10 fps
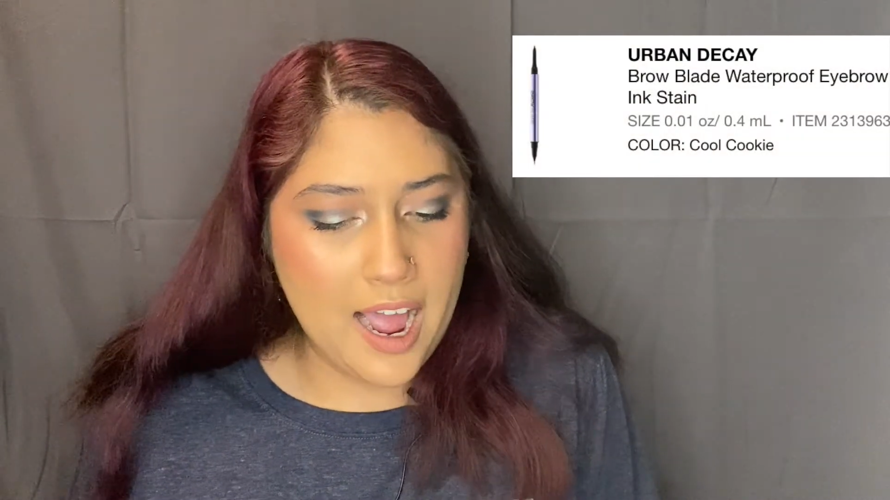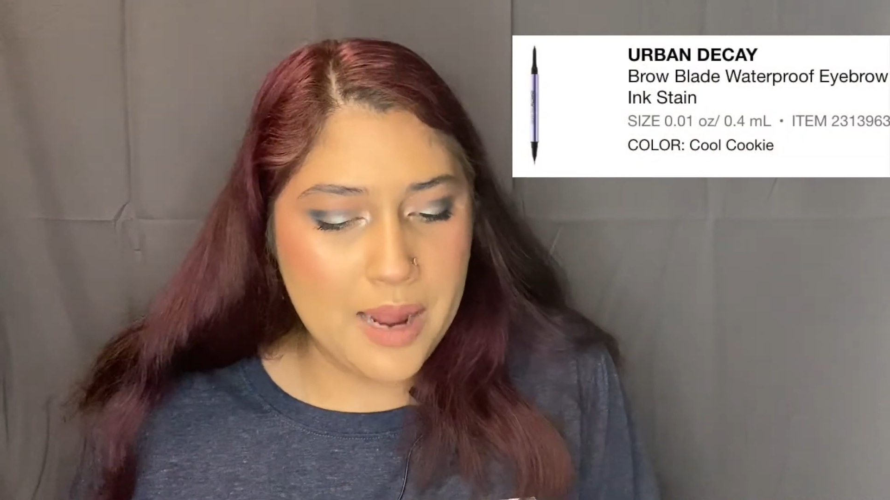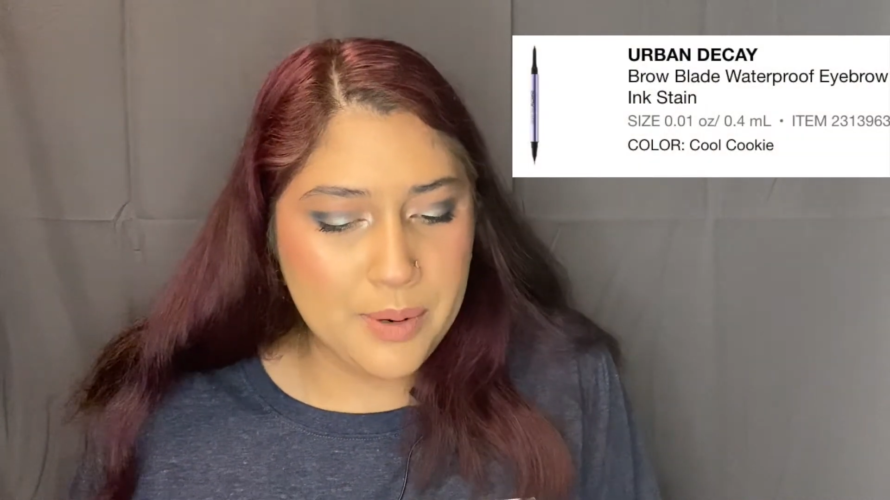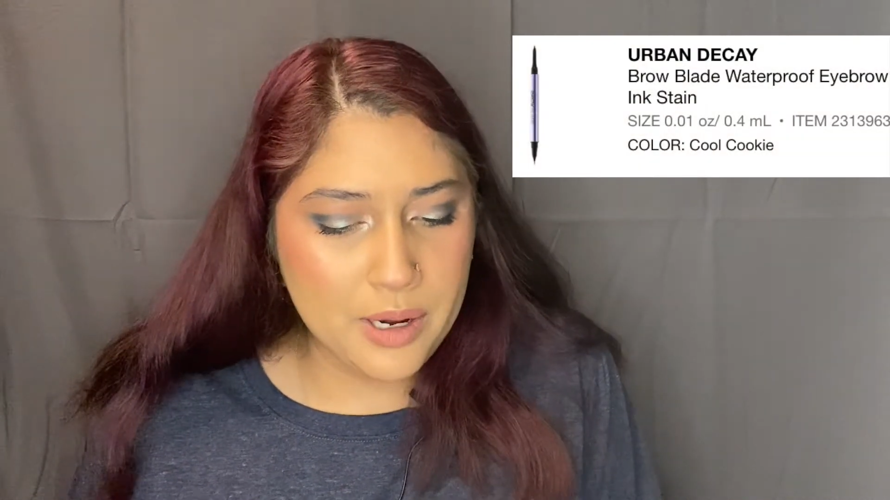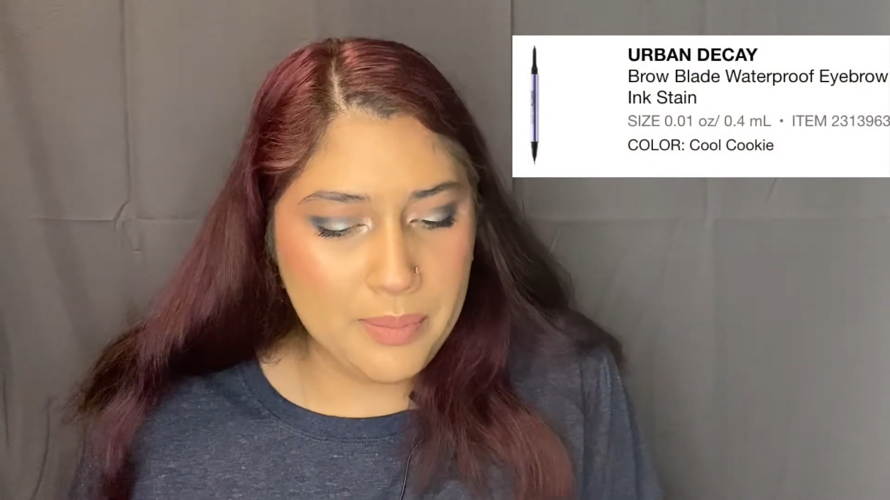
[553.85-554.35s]

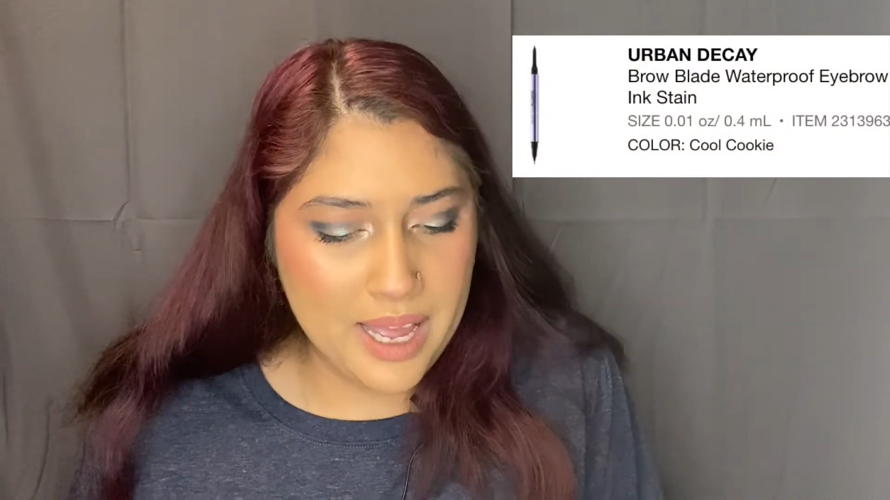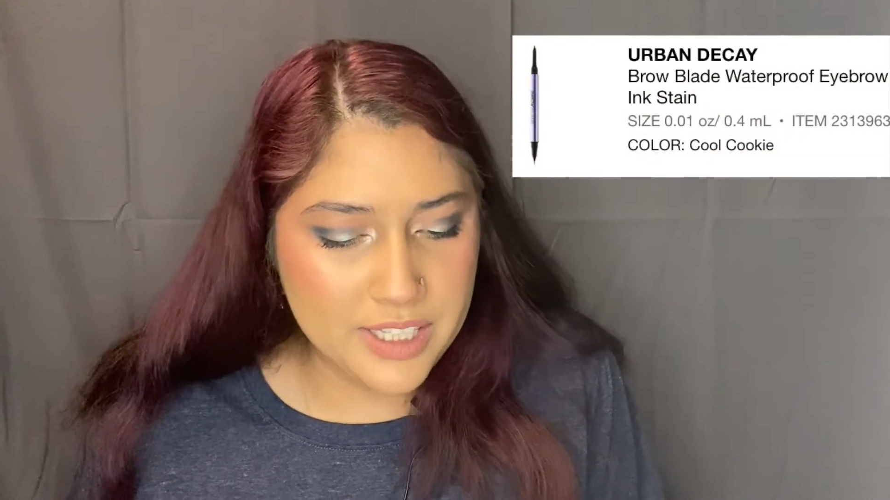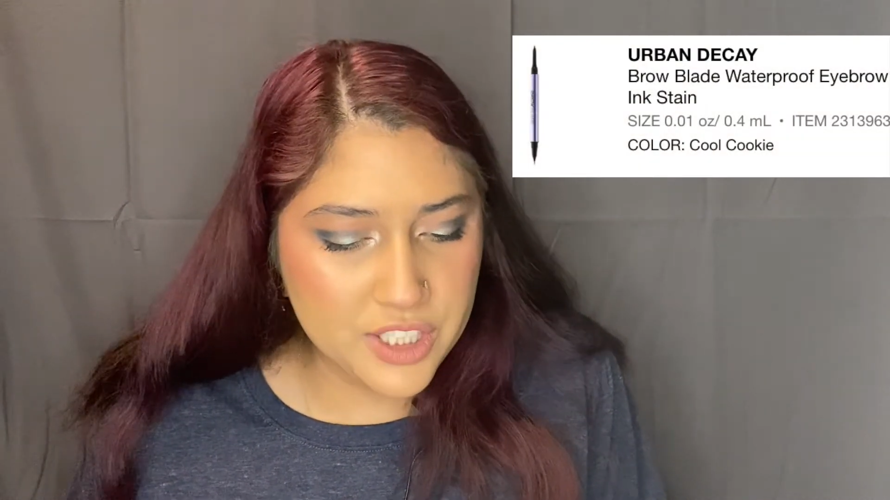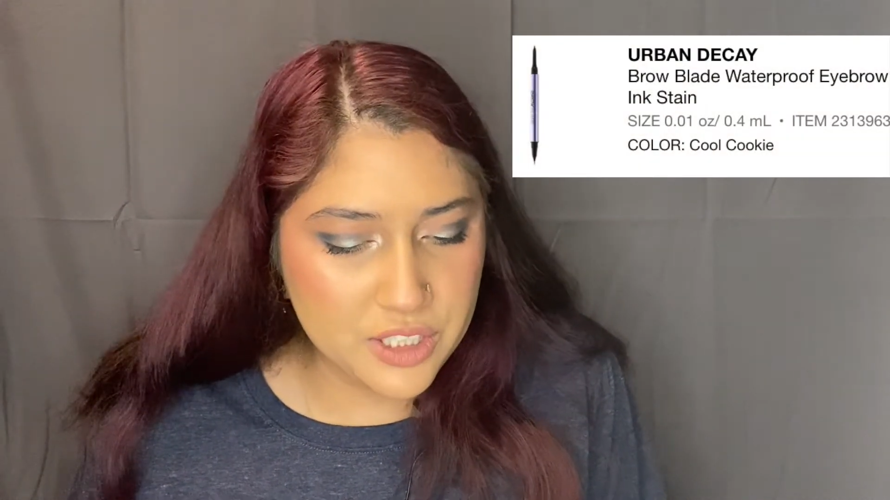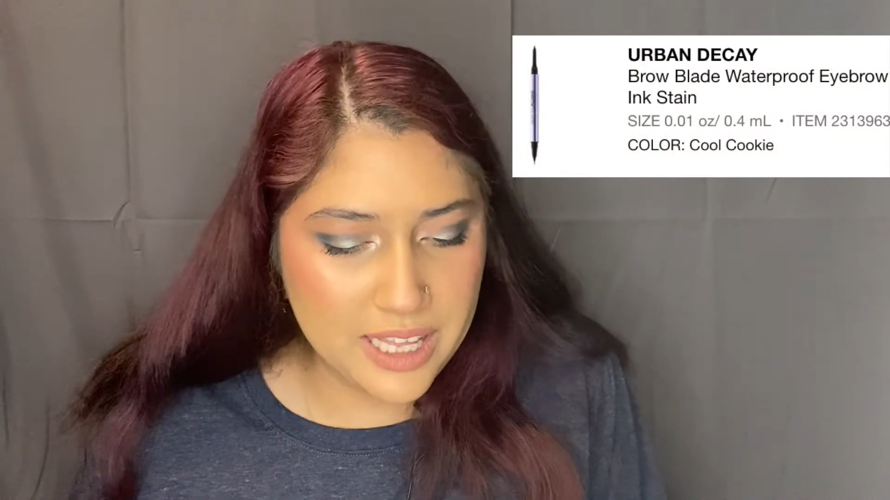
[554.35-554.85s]
Eyebrow
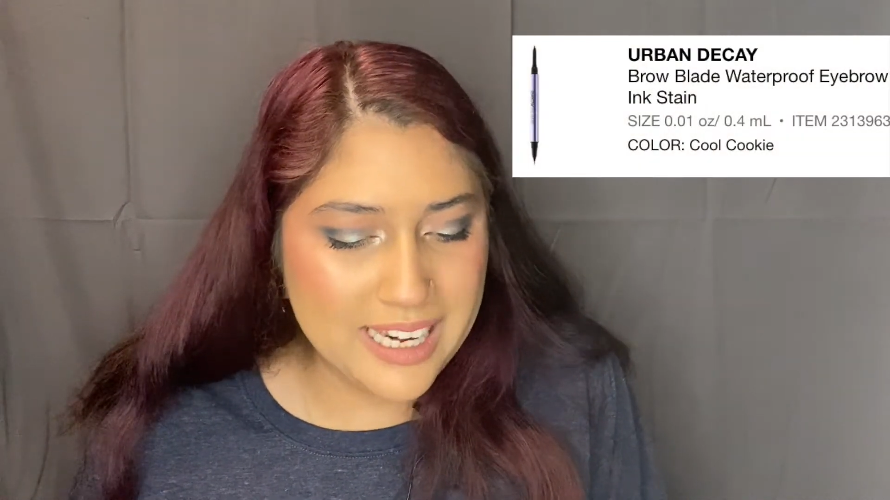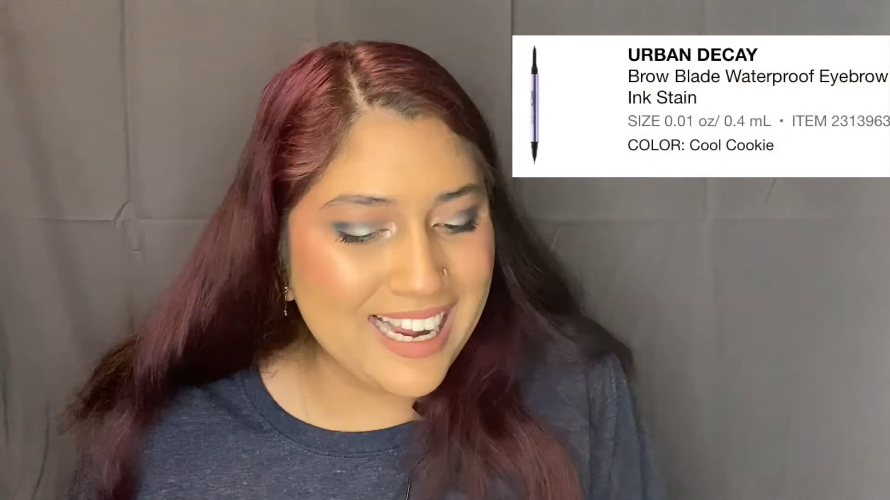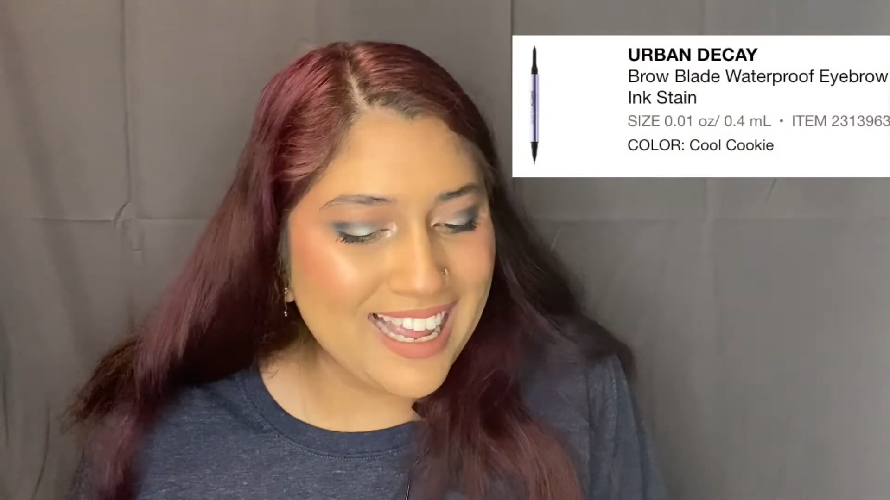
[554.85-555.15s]
Pencil and